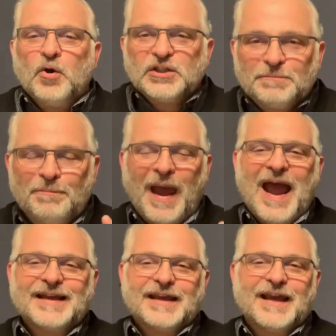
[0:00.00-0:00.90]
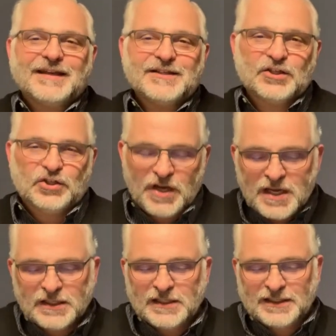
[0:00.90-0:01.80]
push back against
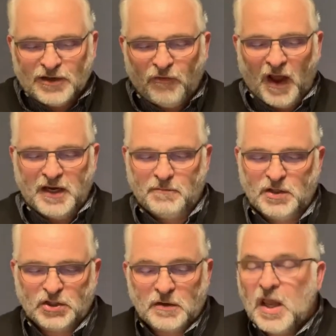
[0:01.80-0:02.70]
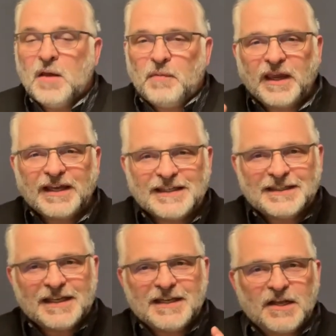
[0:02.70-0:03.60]
Jesus' divine mission because he
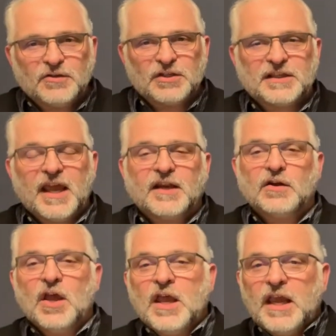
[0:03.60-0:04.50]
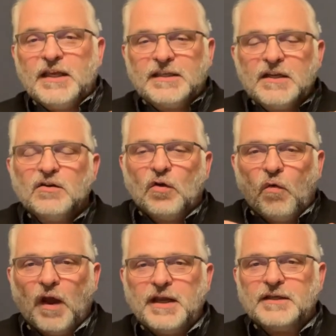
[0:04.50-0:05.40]
didn't understand. He didn't
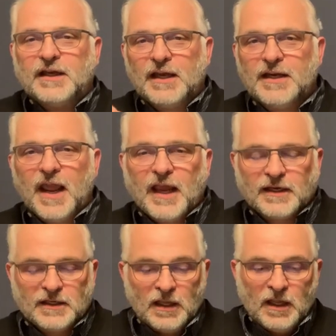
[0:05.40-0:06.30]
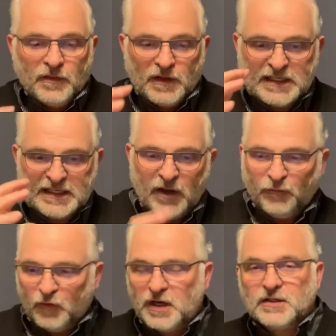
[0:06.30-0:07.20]
quite connect the
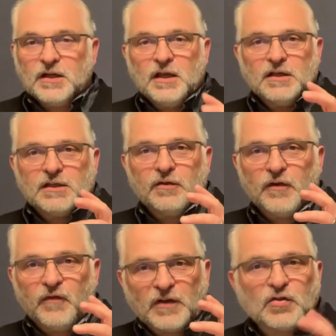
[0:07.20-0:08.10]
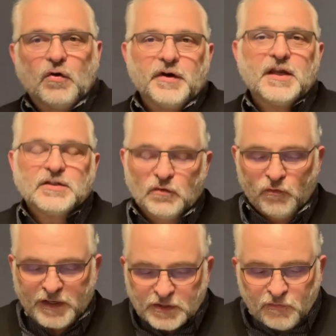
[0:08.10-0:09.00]
suffering to the victorious
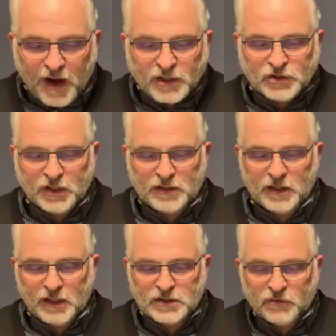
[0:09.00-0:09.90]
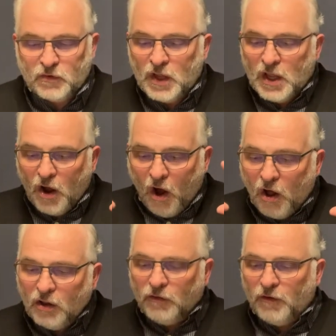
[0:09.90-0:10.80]
resurrection. And so
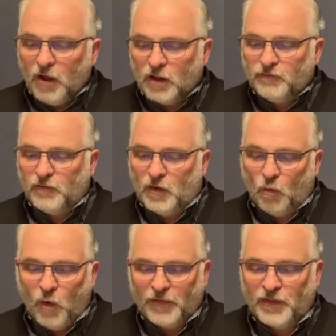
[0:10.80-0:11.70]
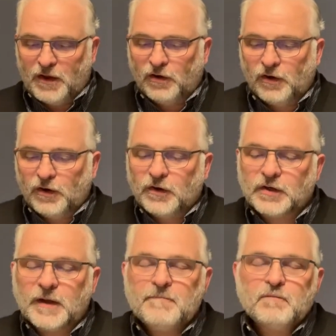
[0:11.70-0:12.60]
all of what they
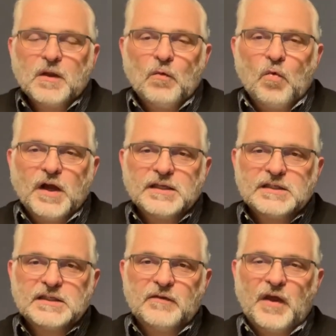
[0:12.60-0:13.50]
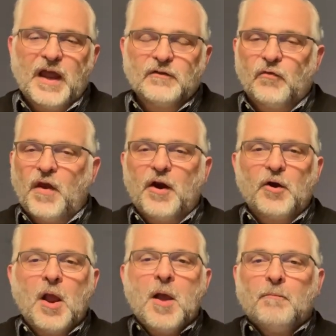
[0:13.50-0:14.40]
heard was that
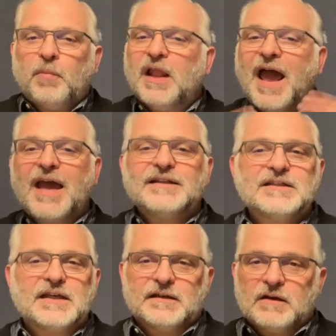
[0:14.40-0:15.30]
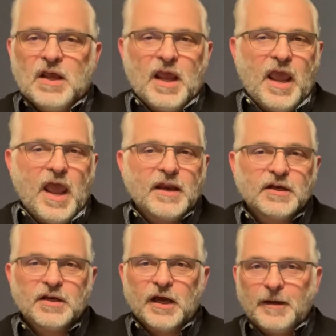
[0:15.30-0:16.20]
their plans
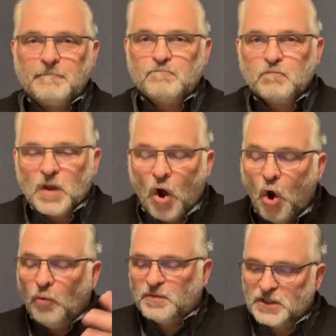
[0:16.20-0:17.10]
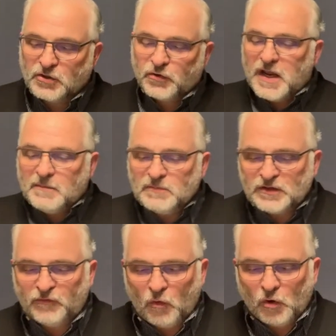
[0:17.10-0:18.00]
and hopes and
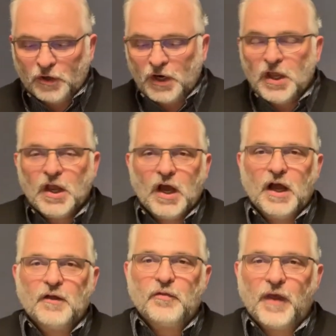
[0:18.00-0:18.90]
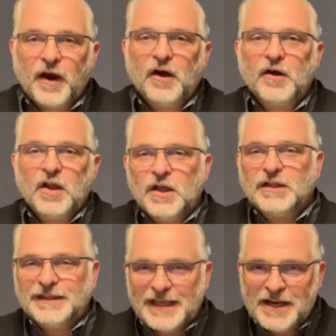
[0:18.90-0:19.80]
dreams for their
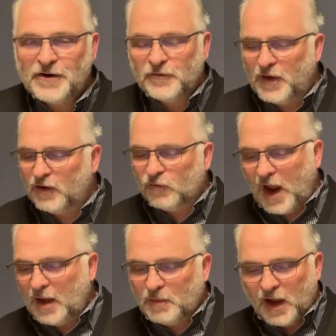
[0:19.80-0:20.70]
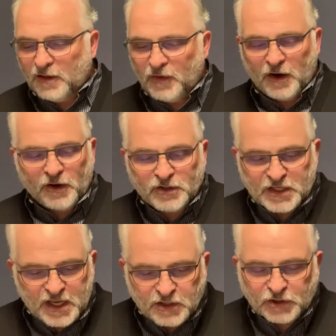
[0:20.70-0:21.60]
leader, their rabbi, their
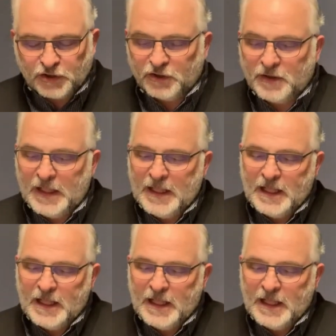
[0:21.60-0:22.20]
teacher